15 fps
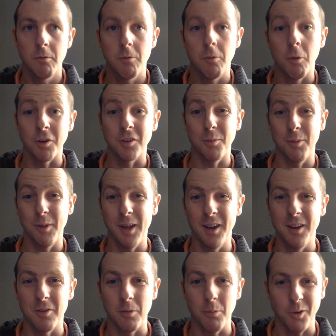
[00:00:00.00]
forced to play an
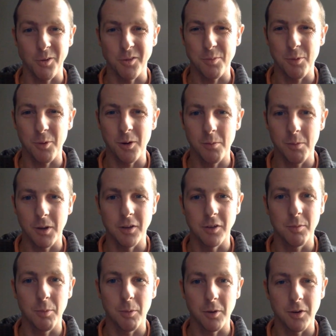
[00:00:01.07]
intramural sport because
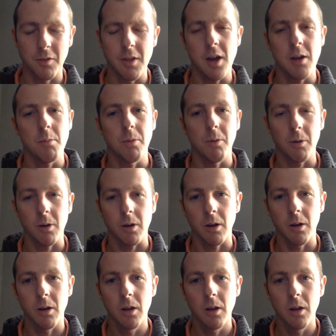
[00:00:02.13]
sports are that important.